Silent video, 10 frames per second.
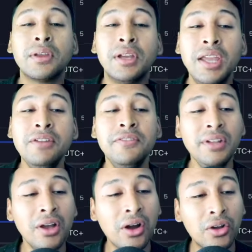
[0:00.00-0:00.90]

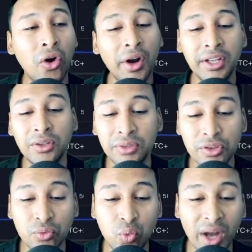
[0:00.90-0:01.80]
even according to
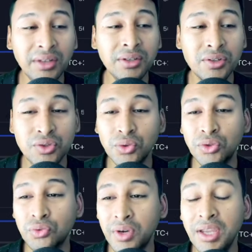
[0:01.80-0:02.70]
this
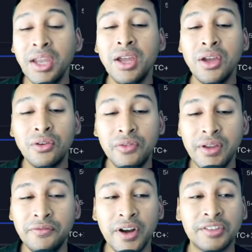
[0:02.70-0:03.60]
1-2-3
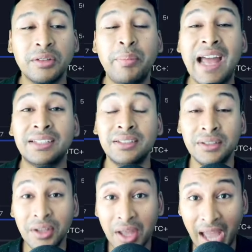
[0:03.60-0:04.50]
reversal pattern,
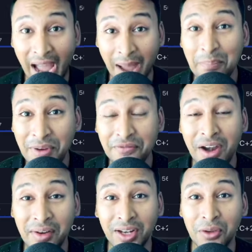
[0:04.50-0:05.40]
I have been
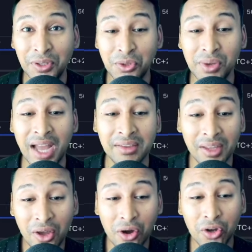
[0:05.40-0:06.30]
very clear with you guys,
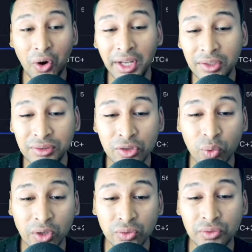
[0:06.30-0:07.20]
according to this
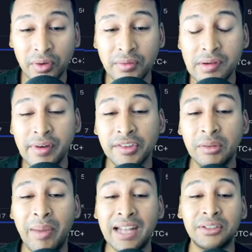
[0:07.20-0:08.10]
1-2-3 reversal
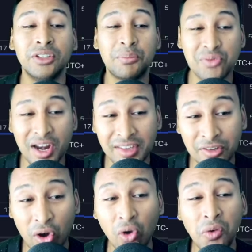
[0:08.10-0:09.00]
pattern, the price has
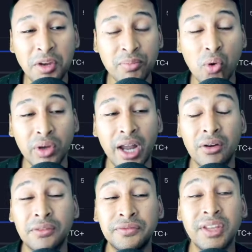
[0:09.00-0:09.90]
already broken out
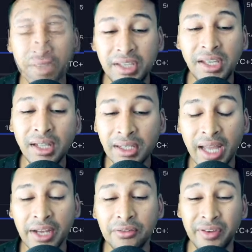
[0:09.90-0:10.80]
of this key
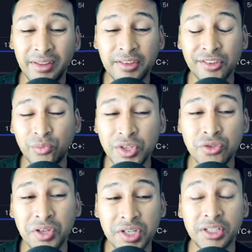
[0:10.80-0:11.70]
line of resistance which
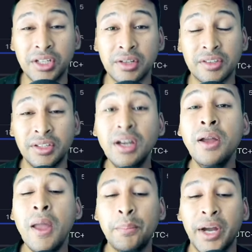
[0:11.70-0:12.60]
rejected us in the
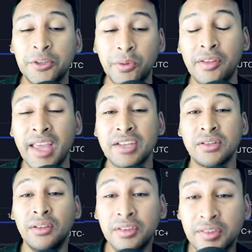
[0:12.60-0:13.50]
past price
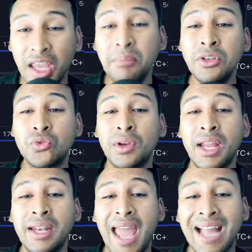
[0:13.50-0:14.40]
action. Same trend
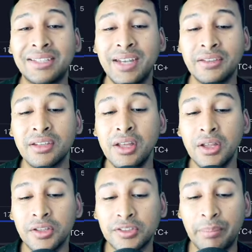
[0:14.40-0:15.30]
line acted as
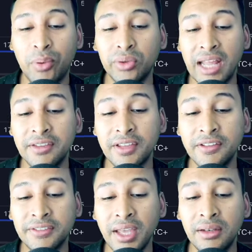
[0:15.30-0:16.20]
support, and since
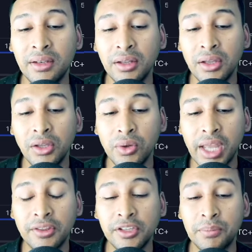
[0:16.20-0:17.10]
then you
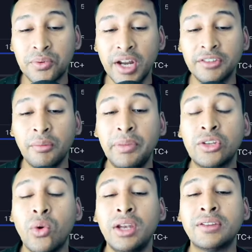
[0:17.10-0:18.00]
can see the price of
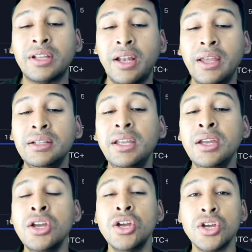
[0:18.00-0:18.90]
Bitcoin is clearly
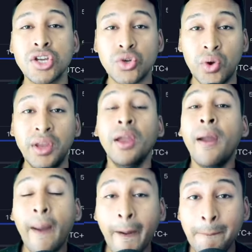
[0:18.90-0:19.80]
showing
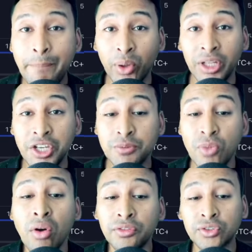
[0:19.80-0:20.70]
a bullish
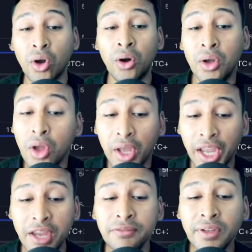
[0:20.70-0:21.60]
move. So
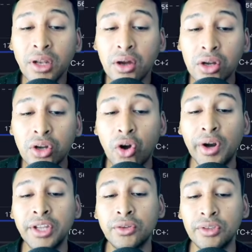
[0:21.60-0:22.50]
even
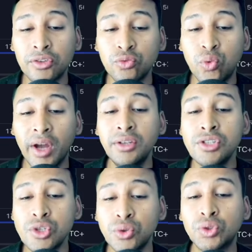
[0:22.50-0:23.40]
according to this
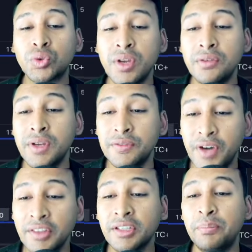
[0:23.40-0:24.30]
1-2-3
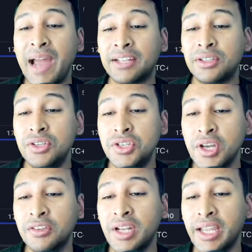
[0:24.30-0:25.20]
reversal pattern,
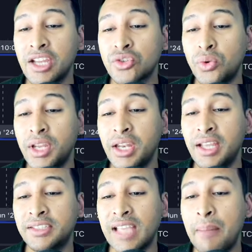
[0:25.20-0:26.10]
just like I've shown in an
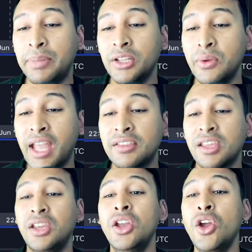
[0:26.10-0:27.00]
example, you can
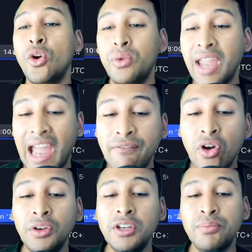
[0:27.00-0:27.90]
see we have
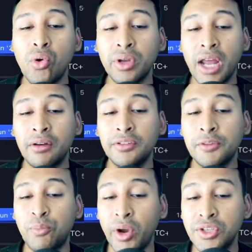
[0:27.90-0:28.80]
already broken out of this
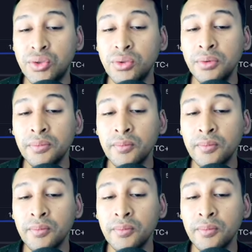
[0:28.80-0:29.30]
0.2,